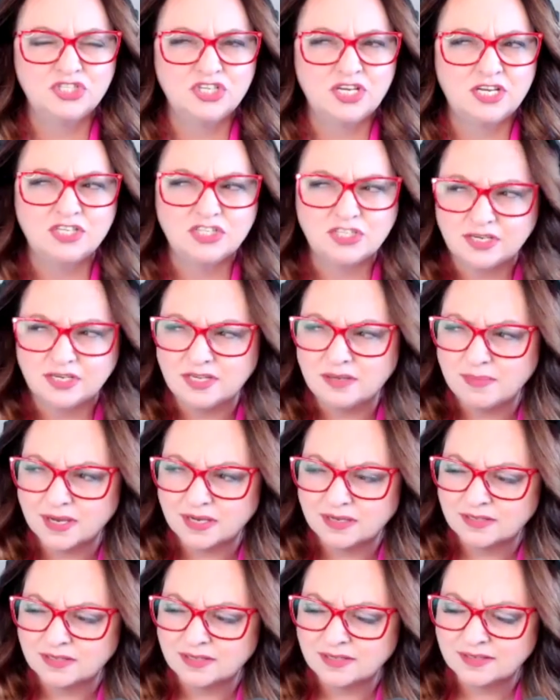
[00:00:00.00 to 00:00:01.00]
Jay Shetty
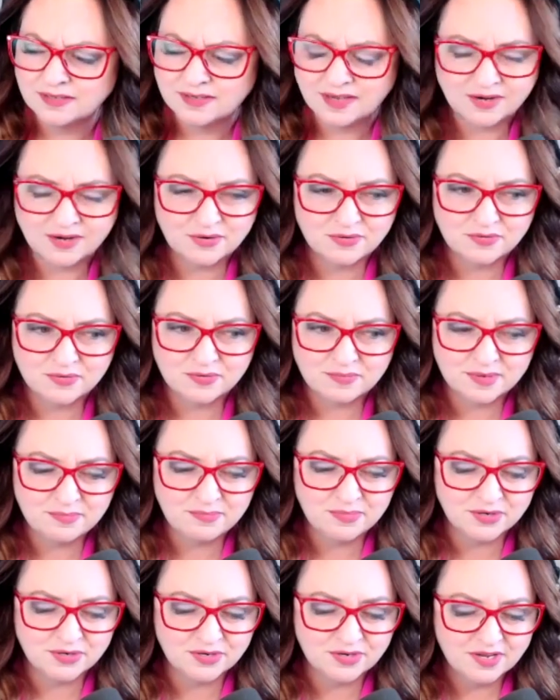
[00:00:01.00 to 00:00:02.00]
back then? I don't
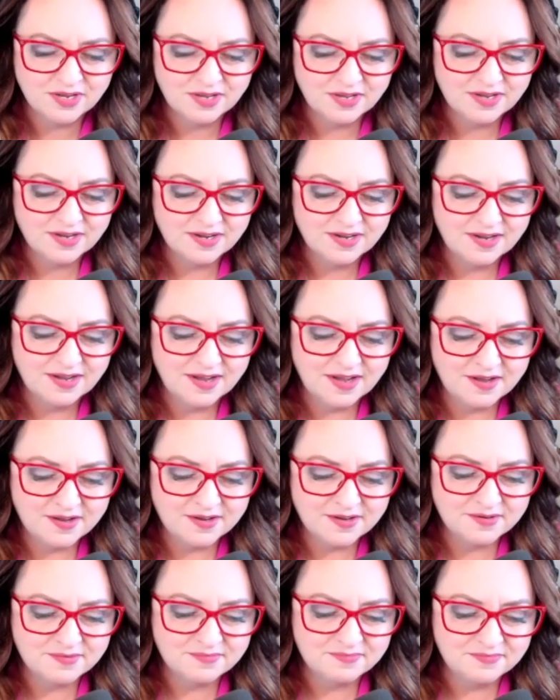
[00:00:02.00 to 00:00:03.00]
remember.
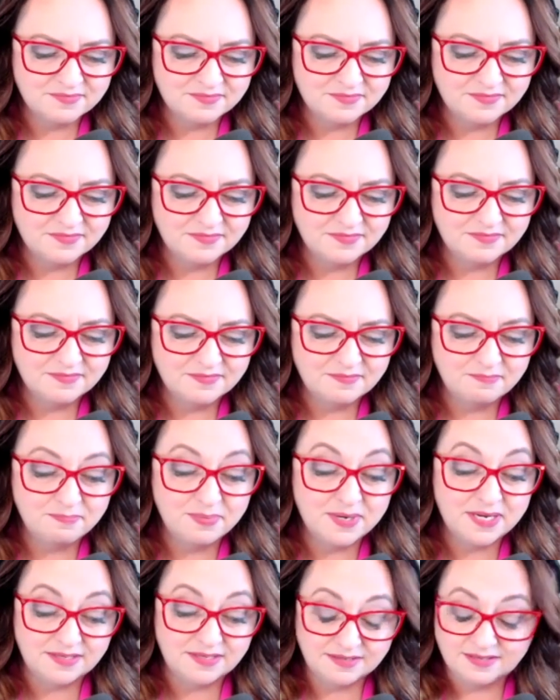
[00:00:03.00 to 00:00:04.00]
Um,
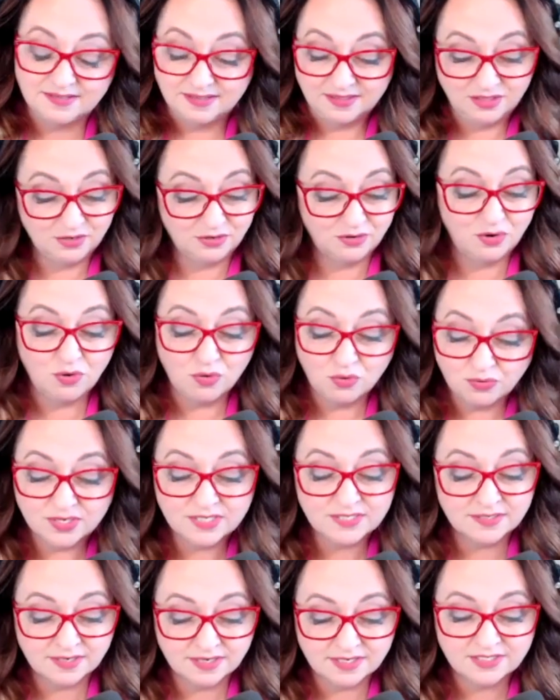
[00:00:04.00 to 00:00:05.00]
but the whole
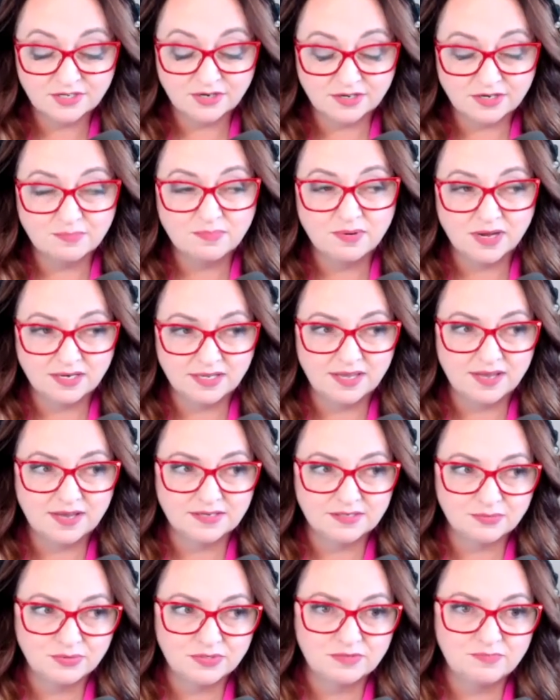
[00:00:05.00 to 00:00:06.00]
reason I started a
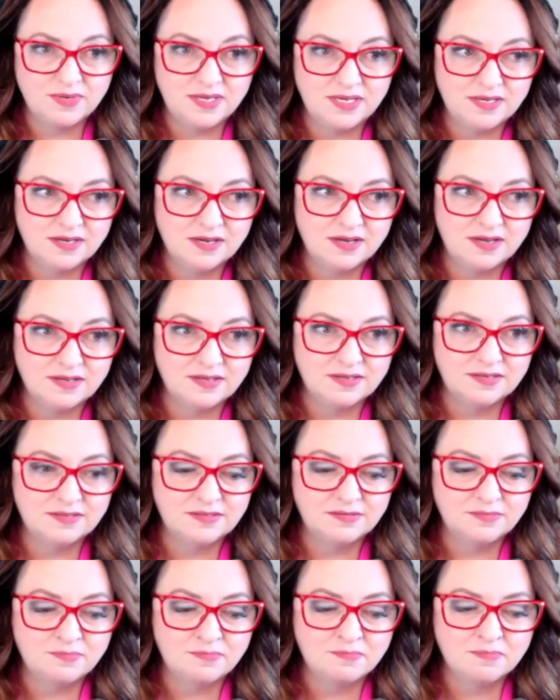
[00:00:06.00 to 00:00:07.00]
podcast was
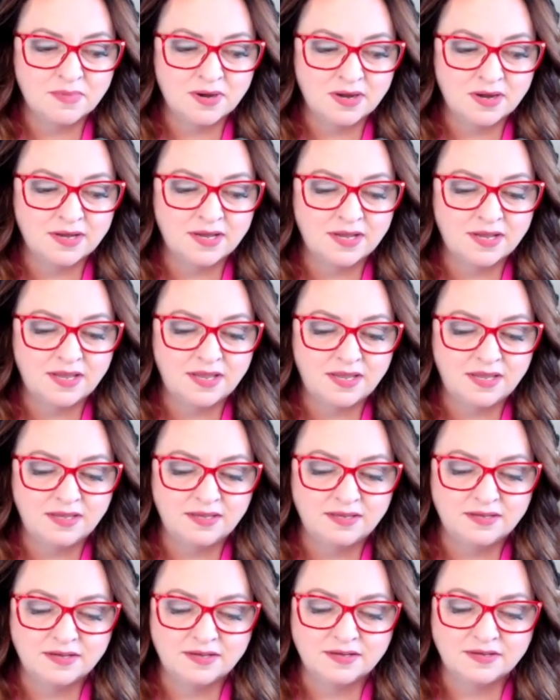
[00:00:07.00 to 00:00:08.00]
because my
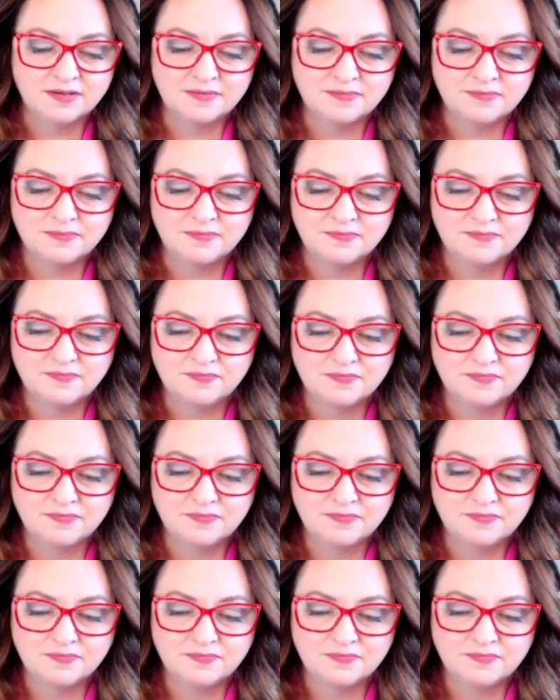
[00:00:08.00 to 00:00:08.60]
um